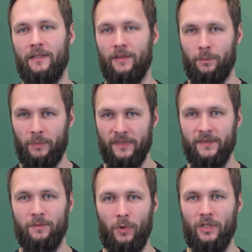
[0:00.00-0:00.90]
The
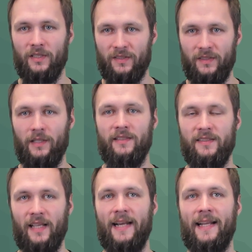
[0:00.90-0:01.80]
business model is still
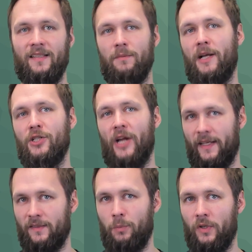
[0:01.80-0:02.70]
selling as much
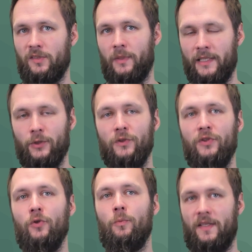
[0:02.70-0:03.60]
as possible and
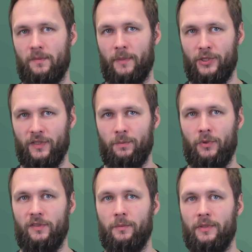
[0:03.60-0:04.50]
consume as much as
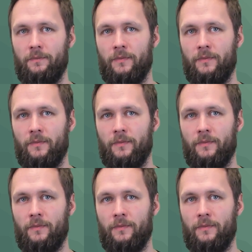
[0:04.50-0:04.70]
possible.